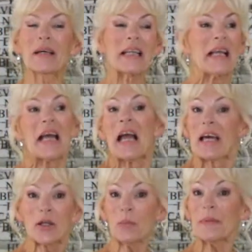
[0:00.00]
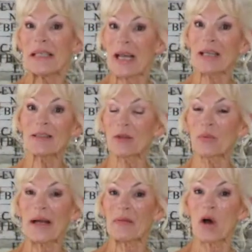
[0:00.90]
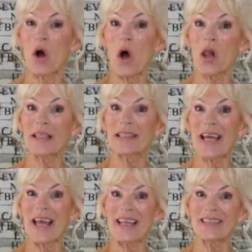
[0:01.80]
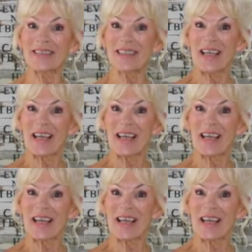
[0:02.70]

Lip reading: but it'll be nice around the holidays.